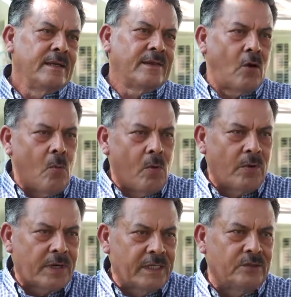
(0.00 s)
the
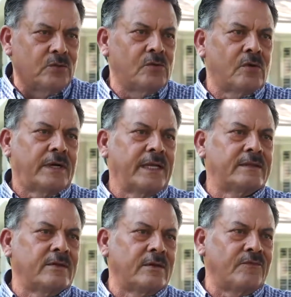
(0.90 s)
homeowner can do or
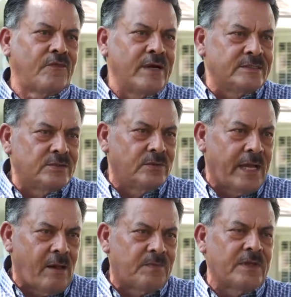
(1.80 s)
get their friends to
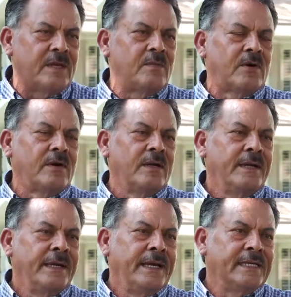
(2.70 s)
help them, or
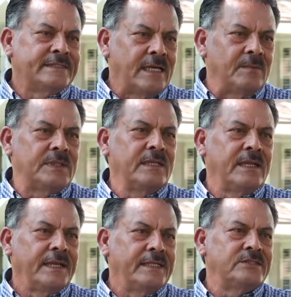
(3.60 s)
it's something
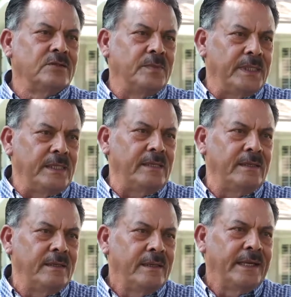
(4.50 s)
that needs to be,